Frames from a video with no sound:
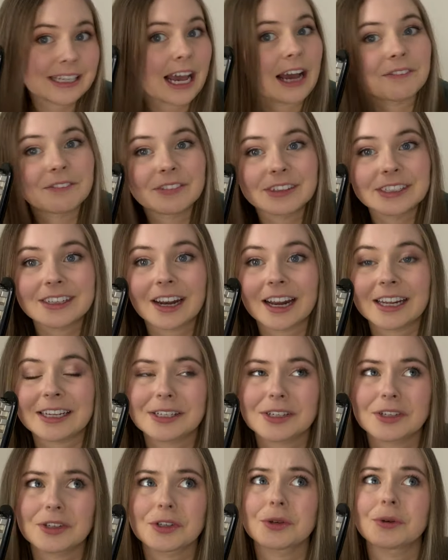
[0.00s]

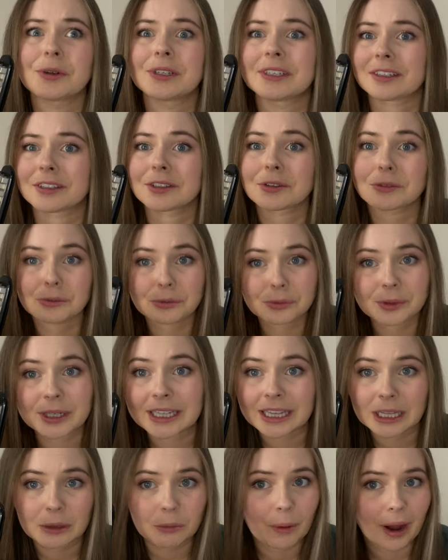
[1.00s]
advertised to do. It does it
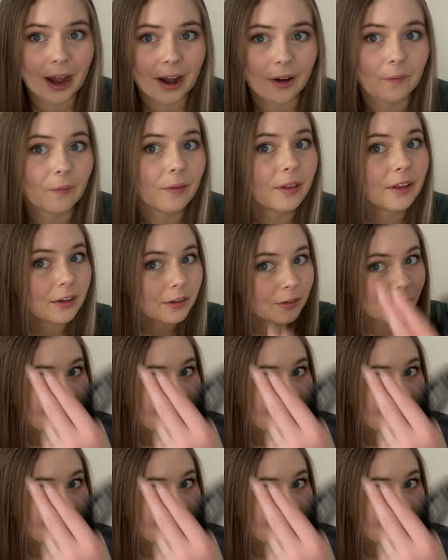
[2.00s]
really well.